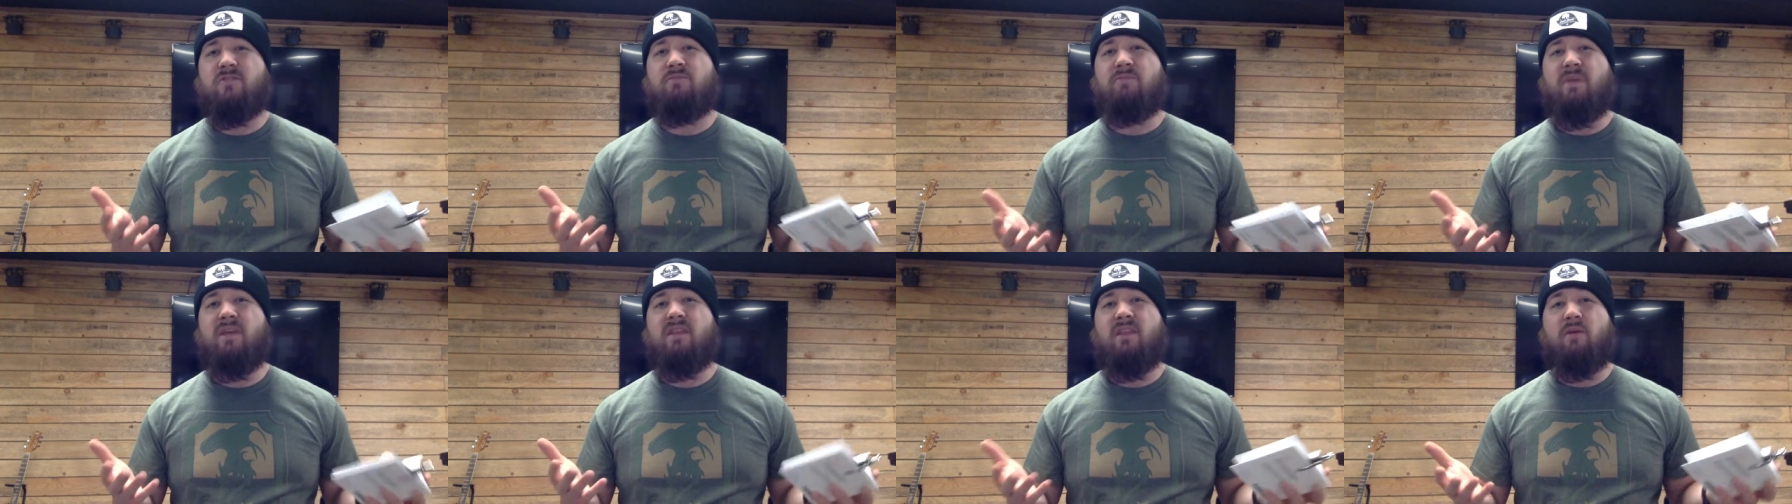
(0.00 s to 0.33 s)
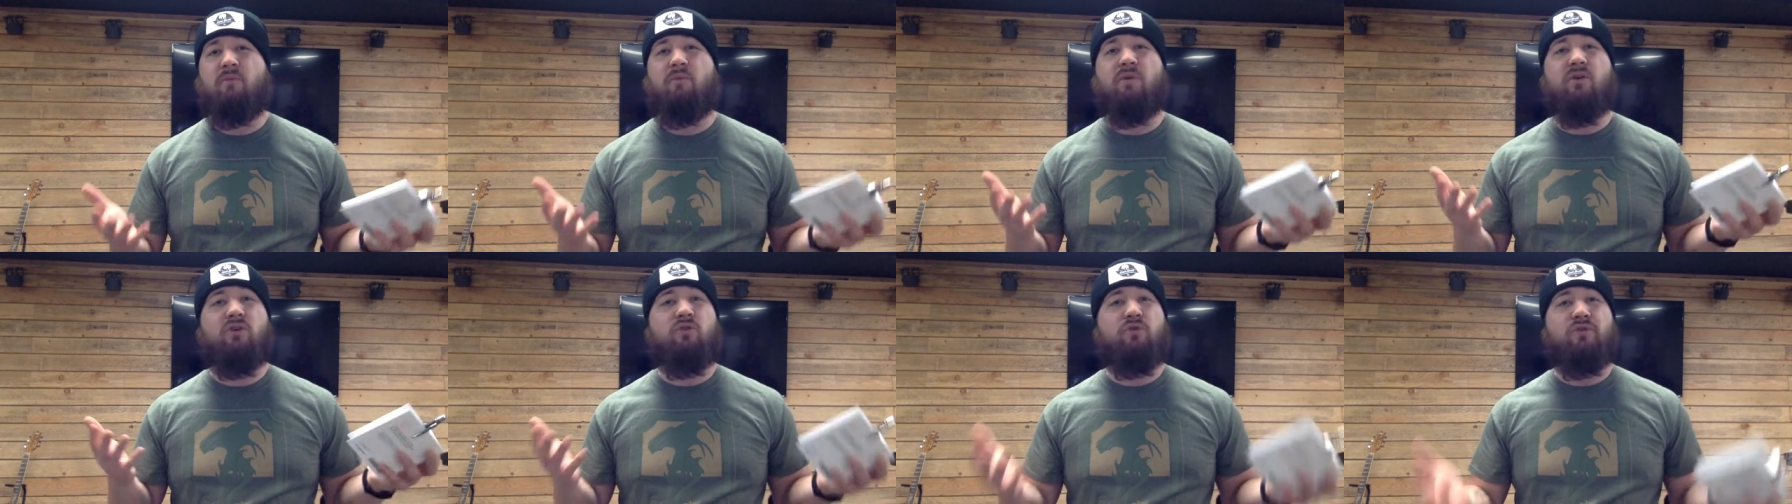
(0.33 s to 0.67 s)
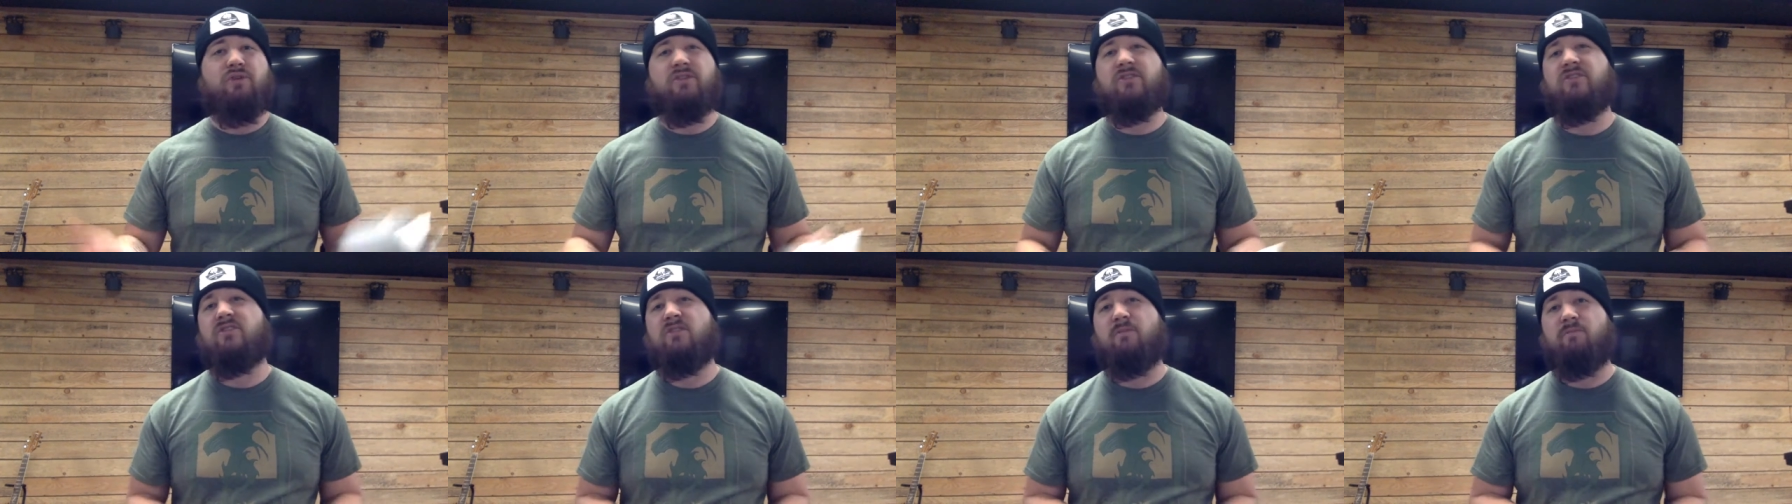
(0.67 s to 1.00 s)
this mean that we're
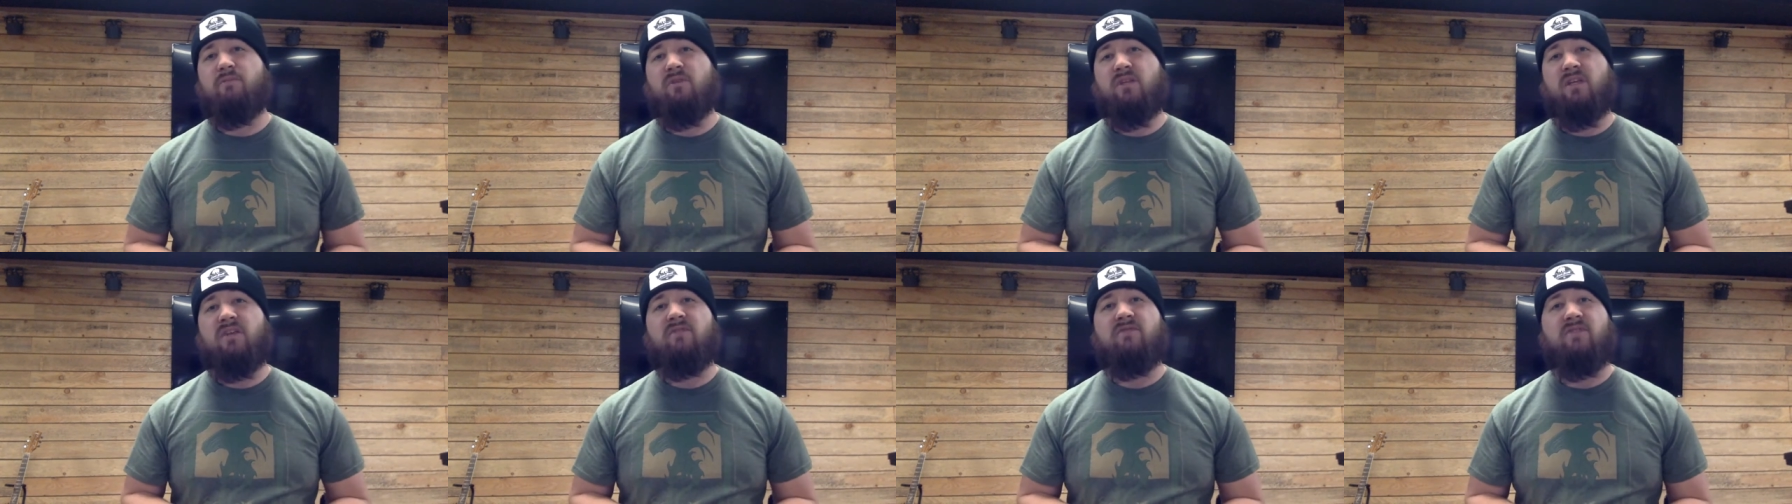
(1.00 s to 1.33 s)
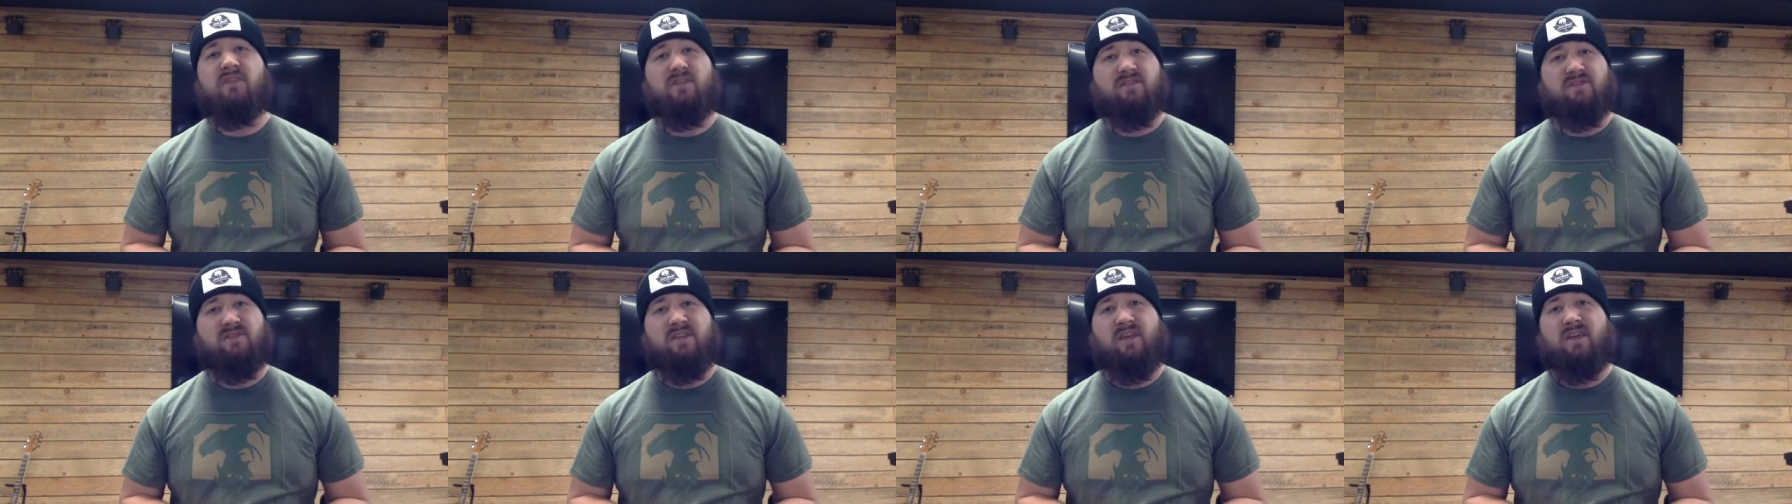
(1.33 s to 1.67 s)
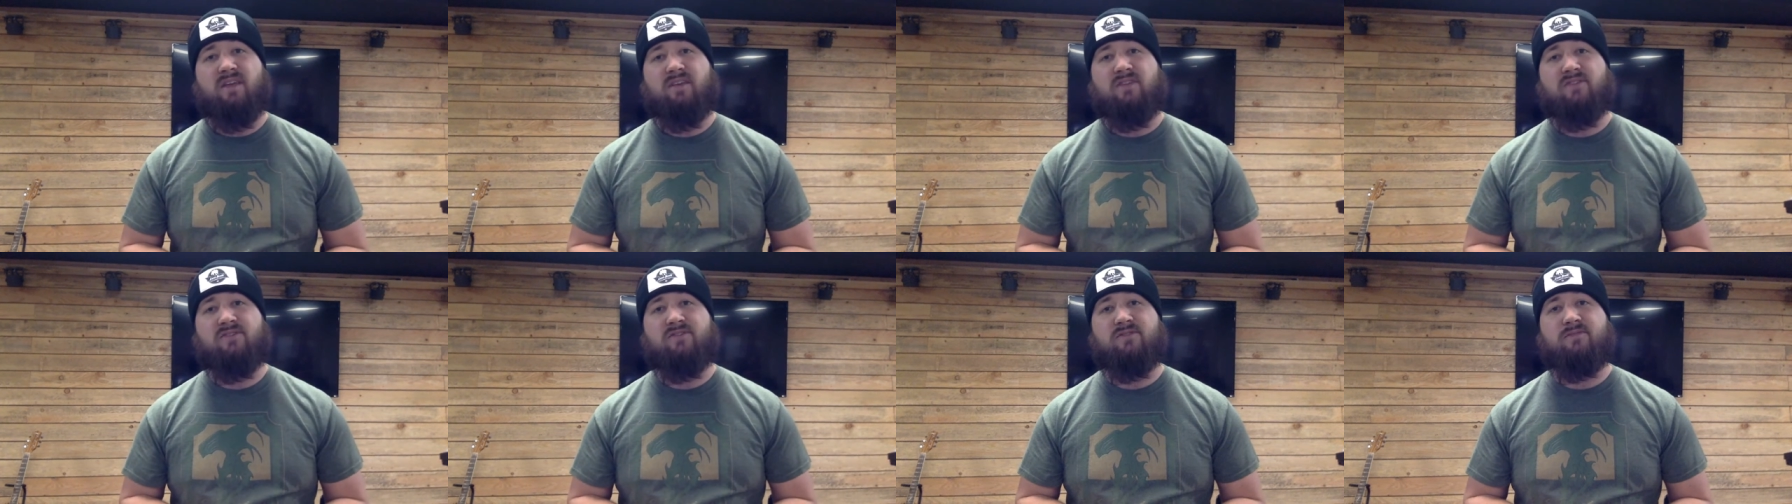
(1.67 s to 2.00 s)
Christians and believe these
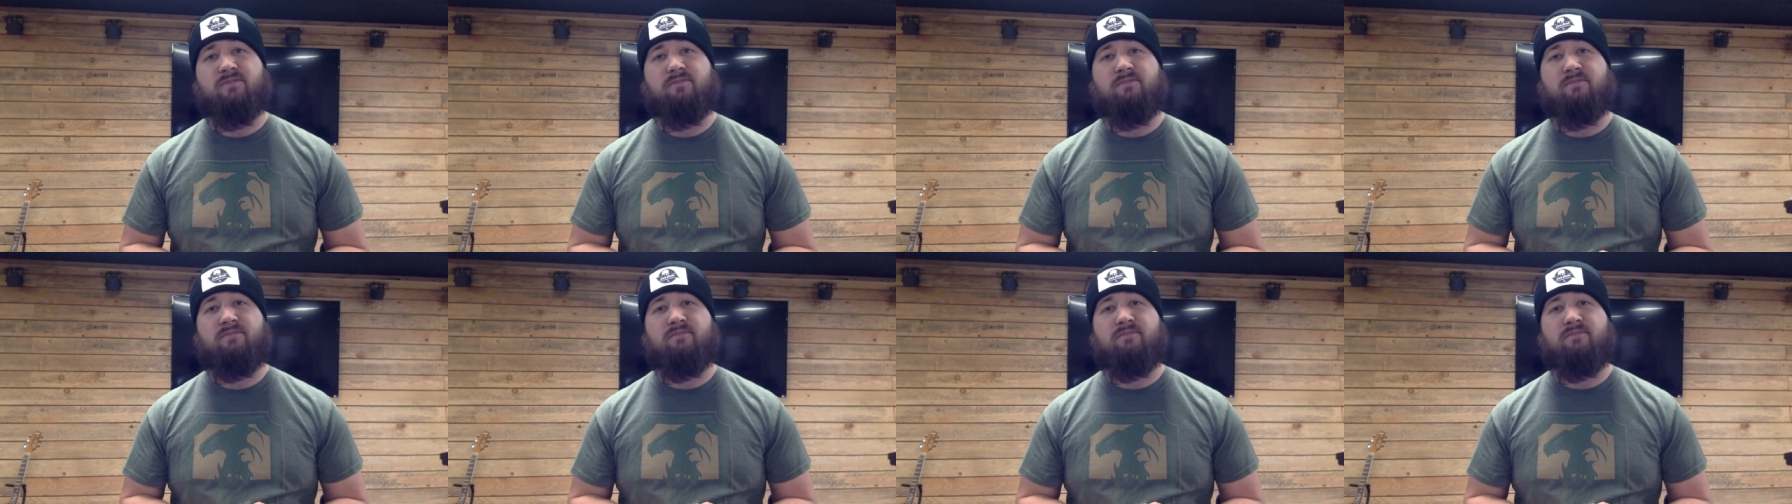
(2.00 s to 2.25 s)
things?